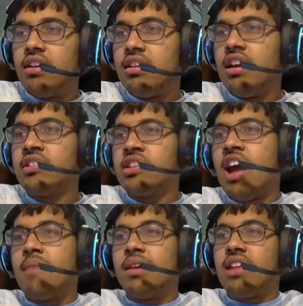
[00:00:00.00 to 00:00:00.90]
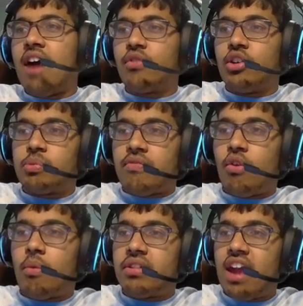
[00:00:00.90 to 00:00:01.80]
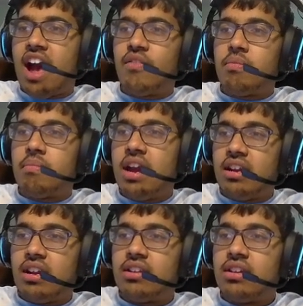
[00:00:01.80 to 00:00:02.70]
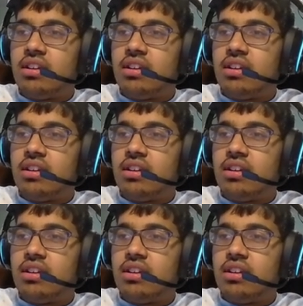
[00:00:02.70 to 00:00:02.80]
Yes, they have made the AFCONs before, but they haven't made it.